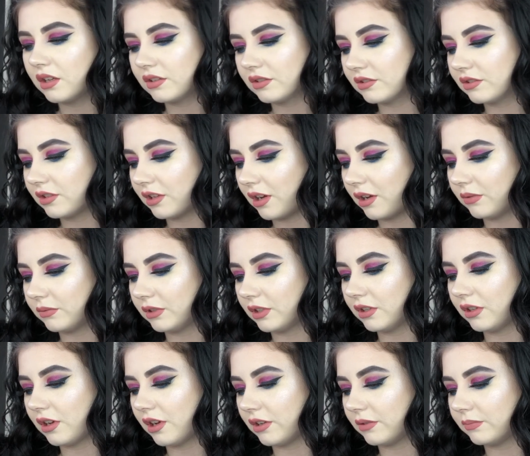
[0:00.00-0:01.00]
So, you
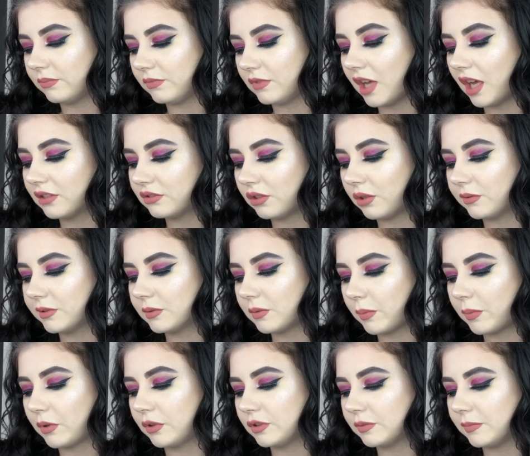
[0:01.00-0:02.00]
know, that's always what
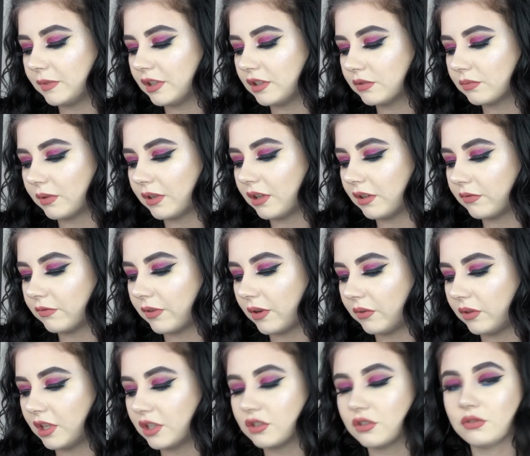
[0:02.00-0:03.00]
pulls me in, is when a
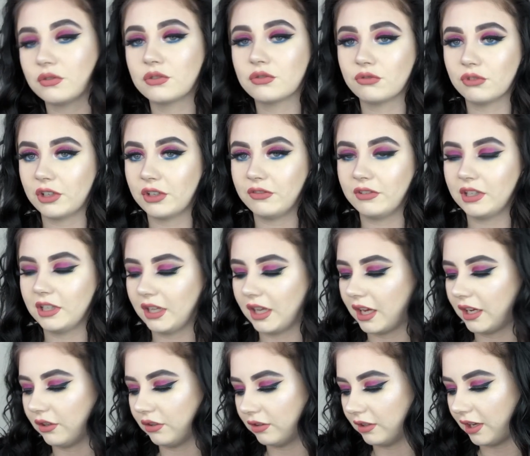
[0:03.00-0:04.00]
foundation looks really, really
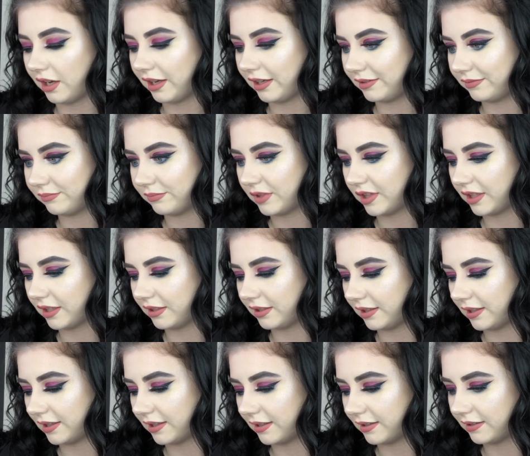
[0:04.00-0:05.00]
light online, but then
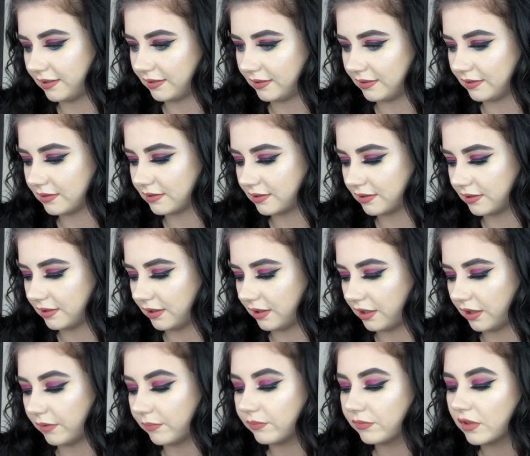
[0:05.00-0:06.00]
you get it and, you
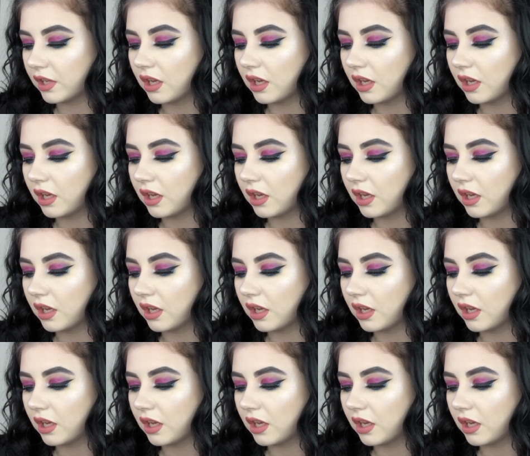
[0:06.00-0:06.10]
know.